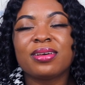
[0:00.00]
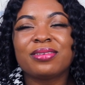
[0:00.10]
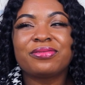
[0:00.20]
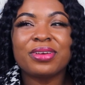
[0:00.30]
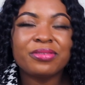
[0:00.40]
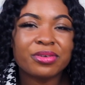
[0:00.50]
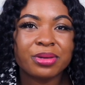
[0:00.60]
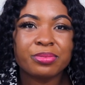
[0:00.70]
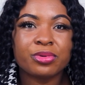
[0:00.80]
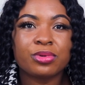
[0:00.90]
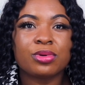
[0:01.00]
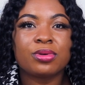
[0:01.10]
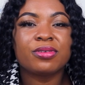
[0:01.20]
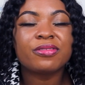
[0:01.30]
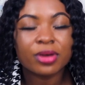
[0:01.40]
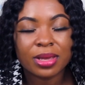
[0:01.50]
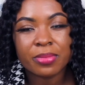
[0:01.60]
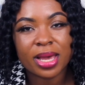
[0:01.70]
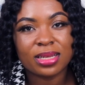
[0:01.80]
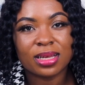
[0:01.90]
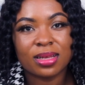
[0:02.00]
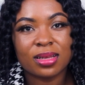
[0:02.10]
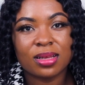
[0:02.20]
favorable for a miner.